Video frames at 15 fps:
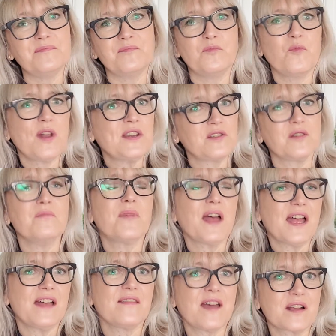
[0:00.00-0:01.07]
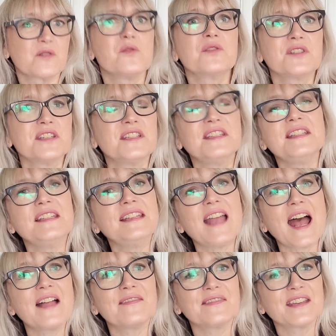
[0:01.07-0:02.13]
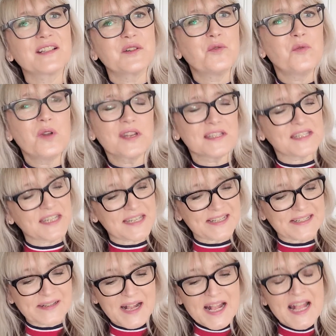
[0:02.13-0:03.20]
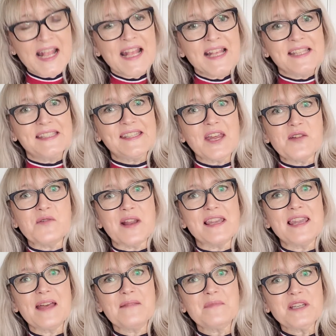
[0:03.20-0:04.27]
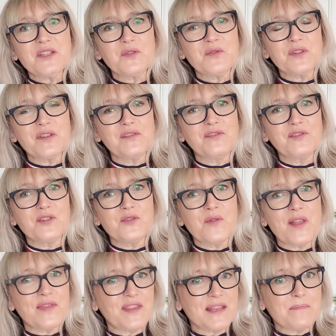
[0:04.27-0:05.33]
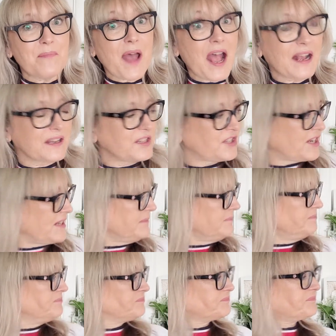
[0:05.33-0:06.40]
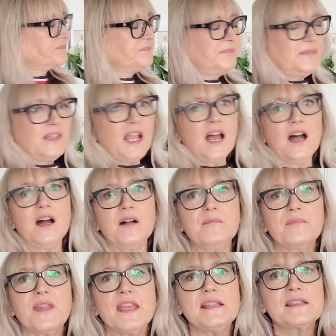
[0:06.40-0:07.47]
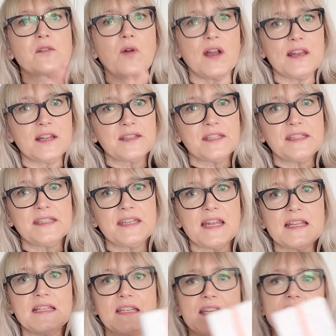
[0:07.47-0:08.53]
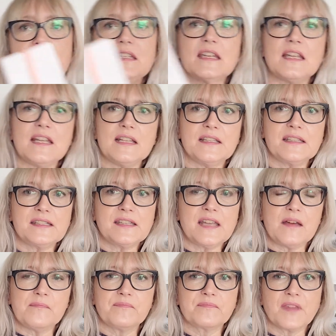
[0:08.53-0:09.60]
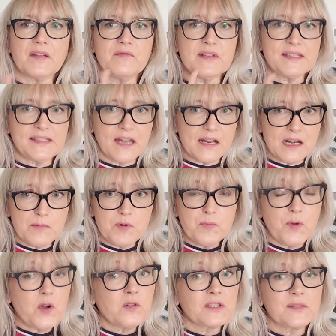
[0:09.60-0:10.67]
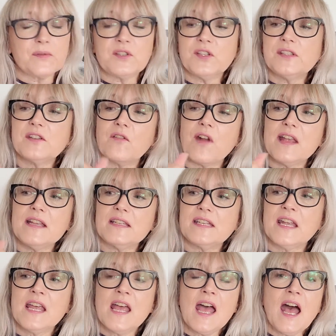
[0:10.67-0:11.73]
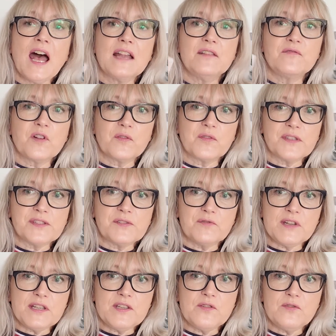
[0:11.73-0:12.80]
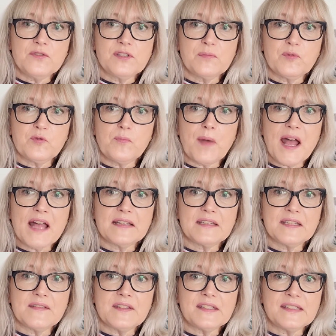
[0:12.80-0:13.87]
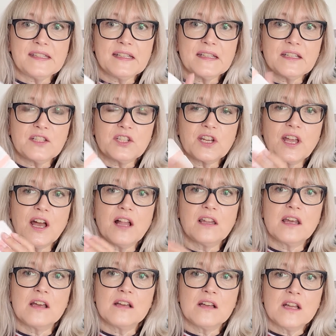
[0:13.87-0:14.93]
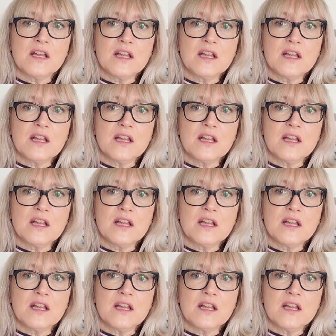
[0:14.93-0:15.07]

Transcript: when you compare that quantity and the quality. So let me talk you through the packaging. It's quite understated. It's a recyclable box, which is great. And you've got this reusable band in the signature colour